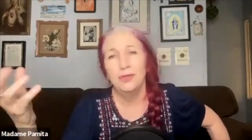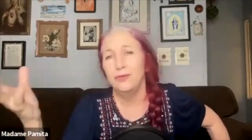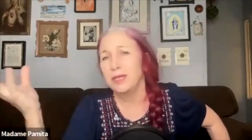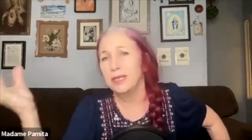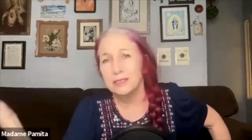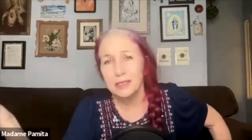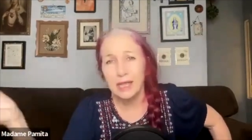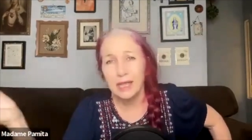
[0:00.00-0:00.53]
you
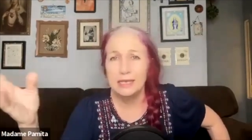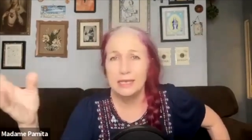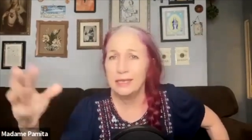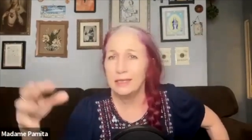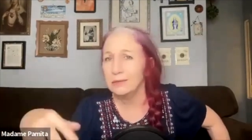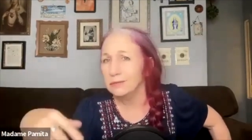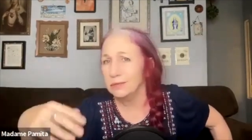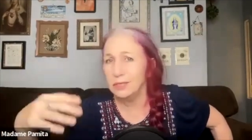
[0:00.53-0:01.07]
can light
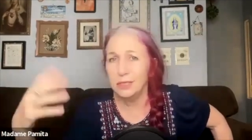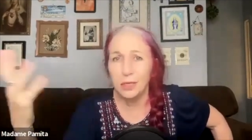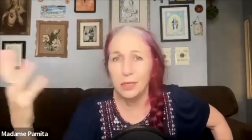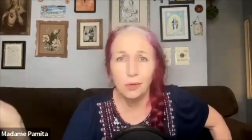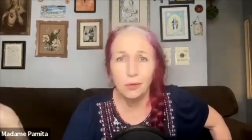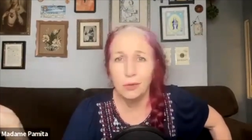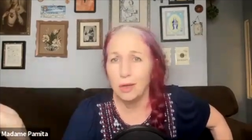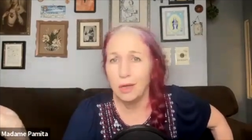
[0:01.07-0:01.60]
it, you
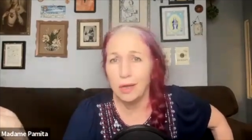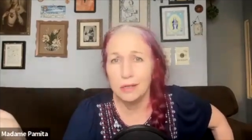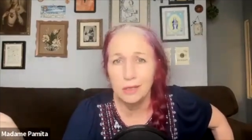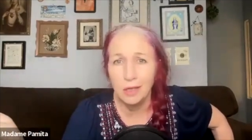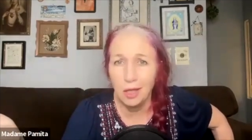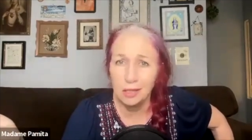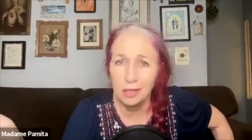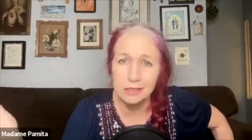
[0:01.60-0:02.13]
know, on
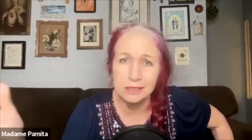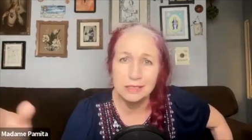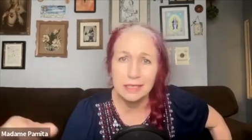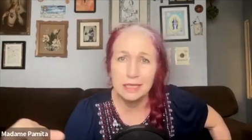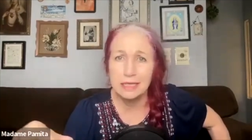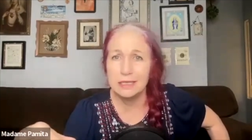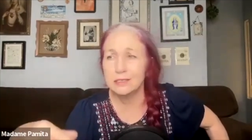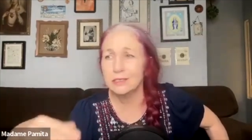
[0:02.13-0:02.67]
the
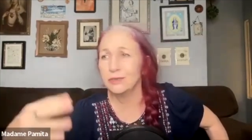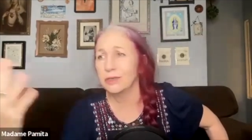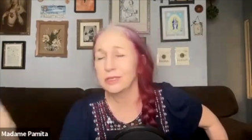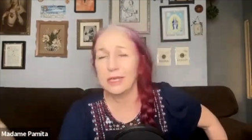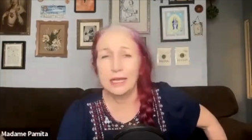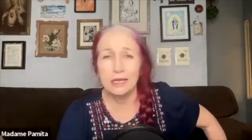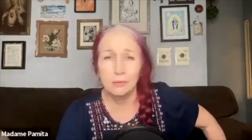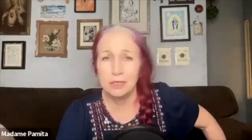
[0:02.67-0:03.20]
holidays, you can
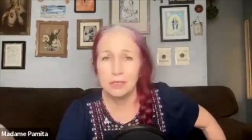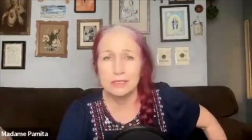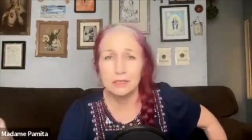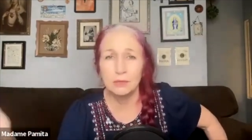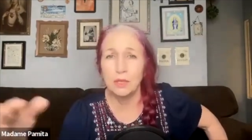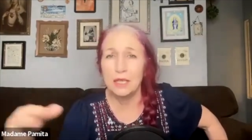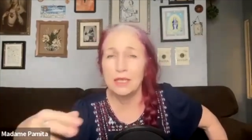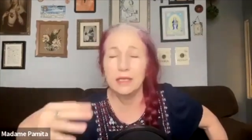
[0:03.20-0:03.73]
light it once
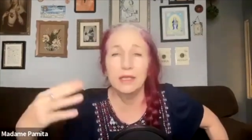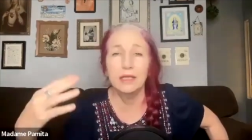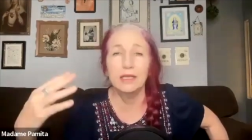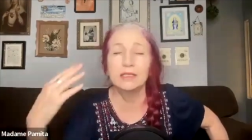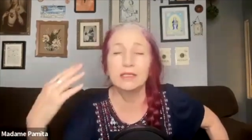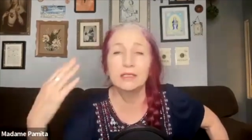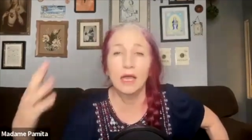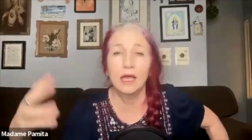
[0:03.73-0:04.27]
a week.
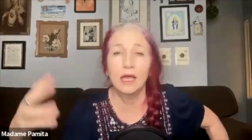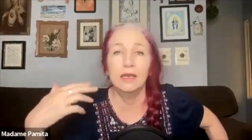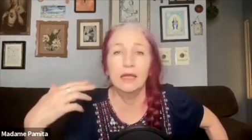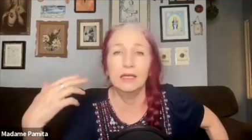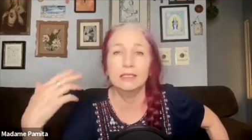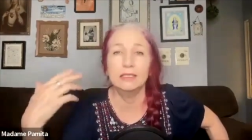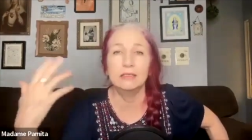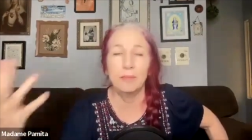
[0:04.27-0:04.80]
It's not
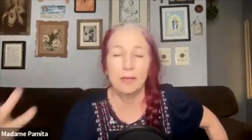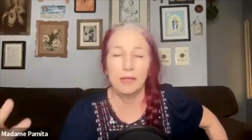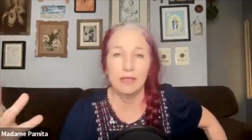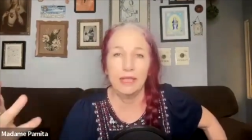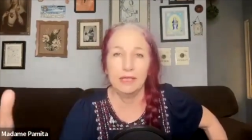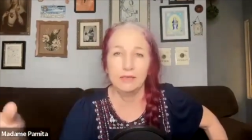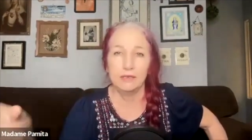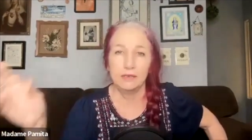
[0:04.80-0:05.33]
a spell
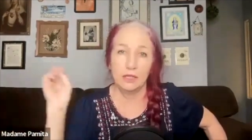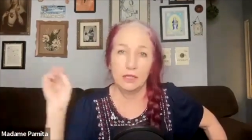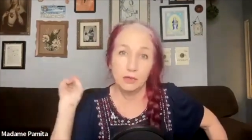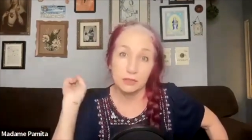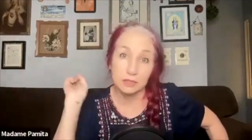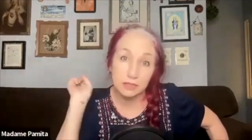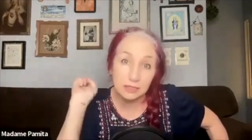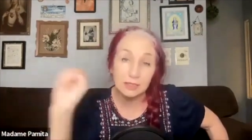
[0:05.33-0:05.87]
candle that
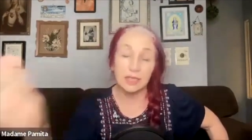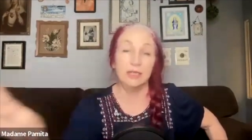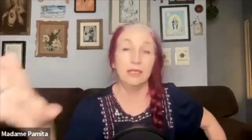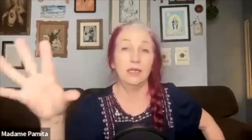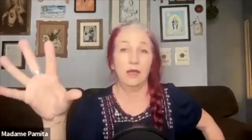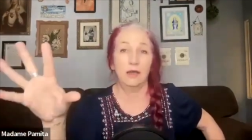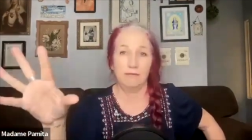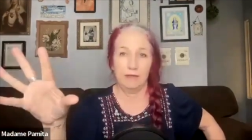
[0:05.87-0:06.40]
you're
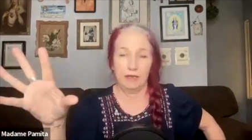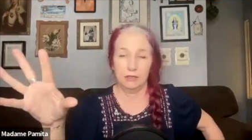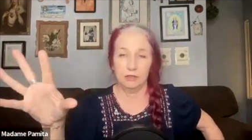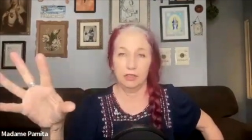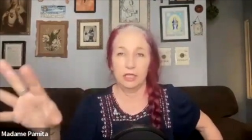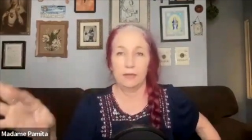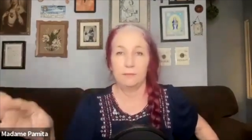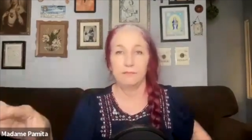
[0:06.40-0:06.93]
sending off
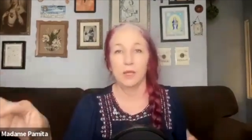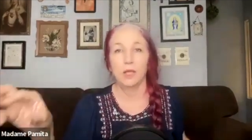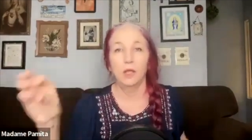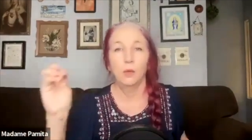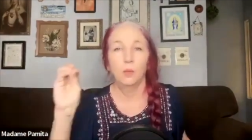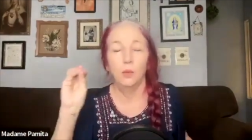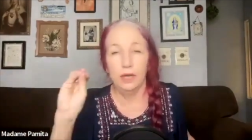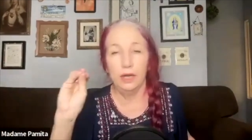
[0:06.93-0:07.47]
energy.
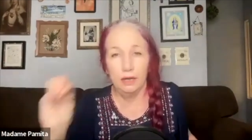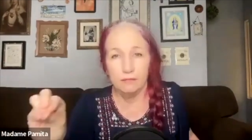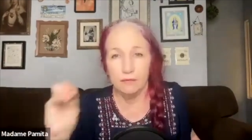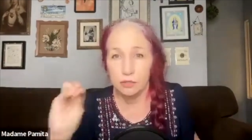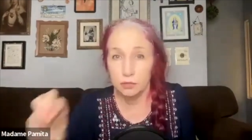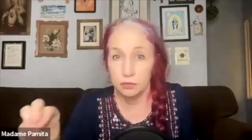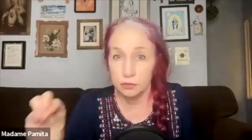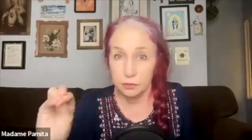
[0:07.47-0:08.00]
Whenever
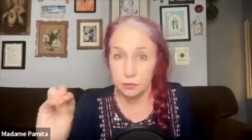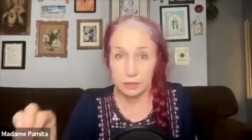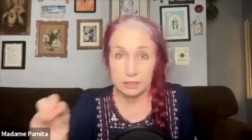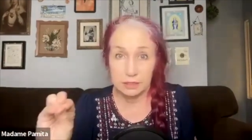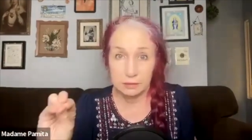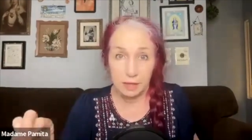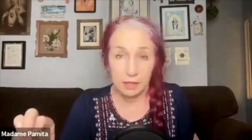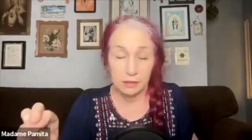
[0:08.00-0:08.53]
you're doing a
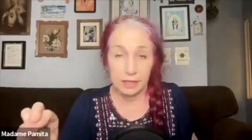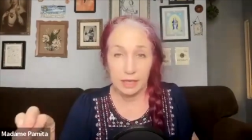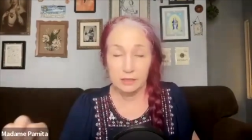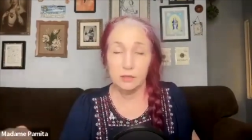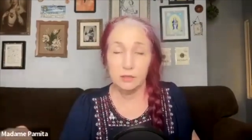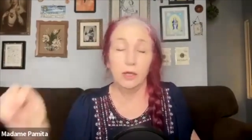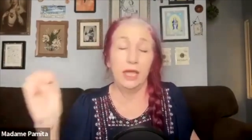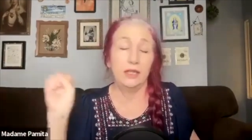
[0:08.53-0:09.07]
spell
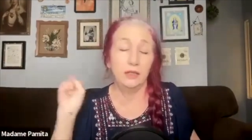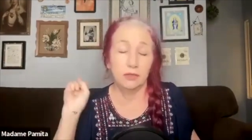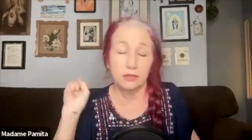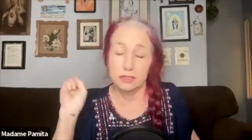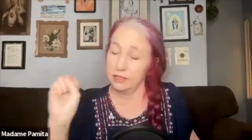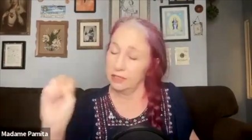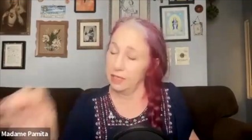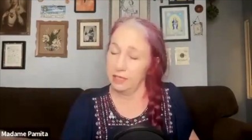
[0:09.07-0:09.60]
candle and you're
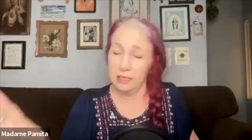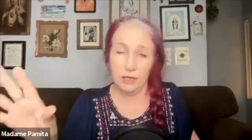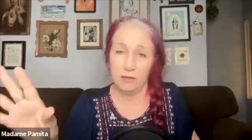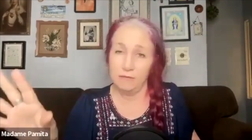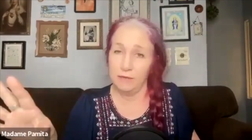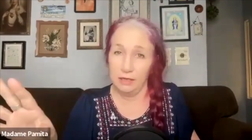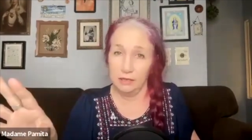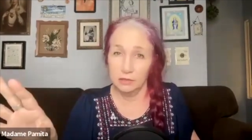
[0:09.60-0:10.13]
sending
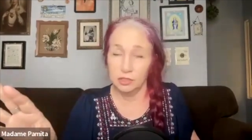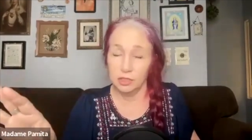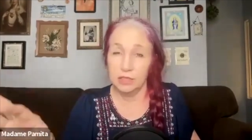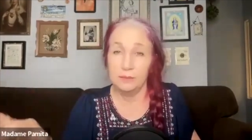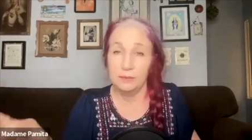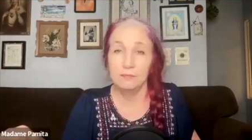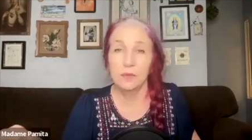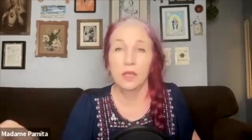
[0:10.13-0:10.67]
off
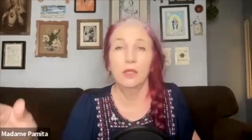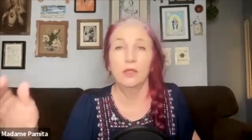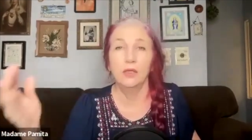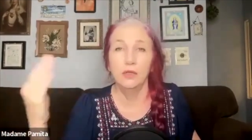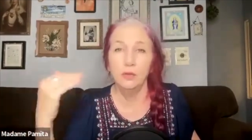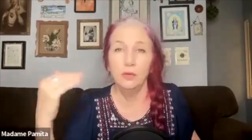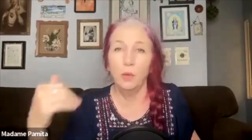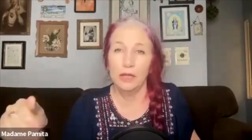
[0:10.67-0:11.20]
energy,
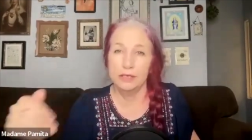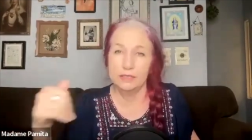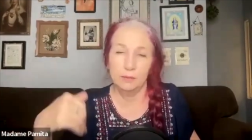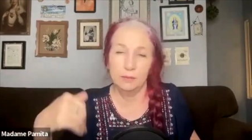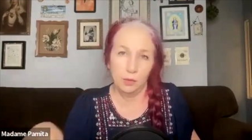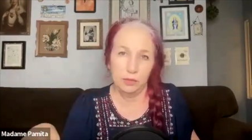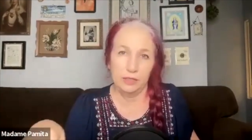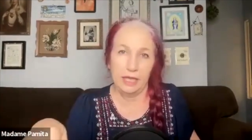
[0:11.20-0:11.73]
you want to
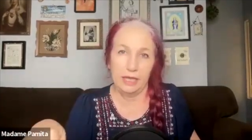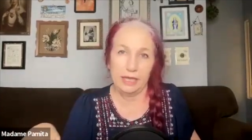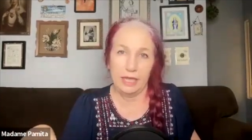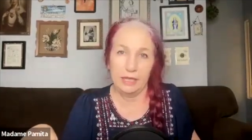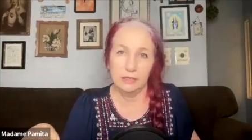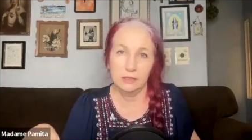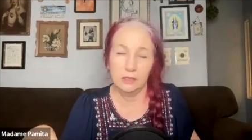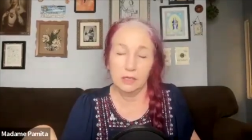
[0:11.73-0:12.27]
burn that
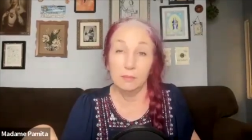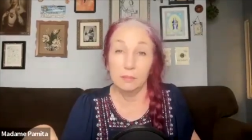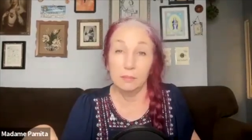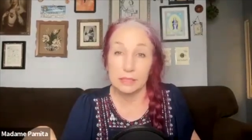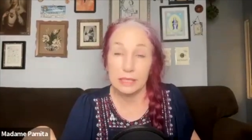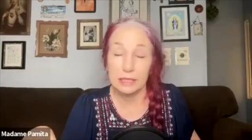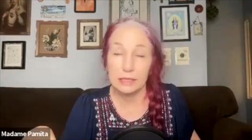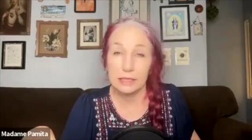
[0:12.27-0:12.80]
candle
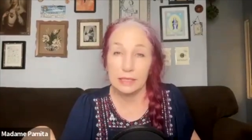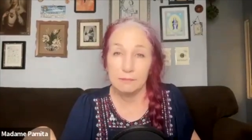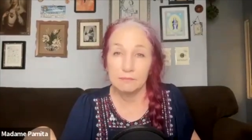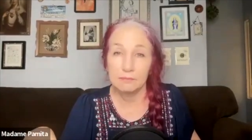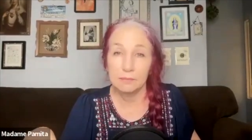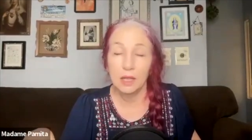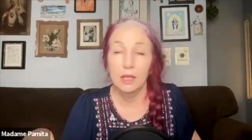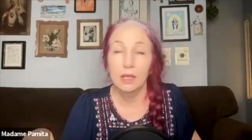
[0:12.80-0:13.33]
completely.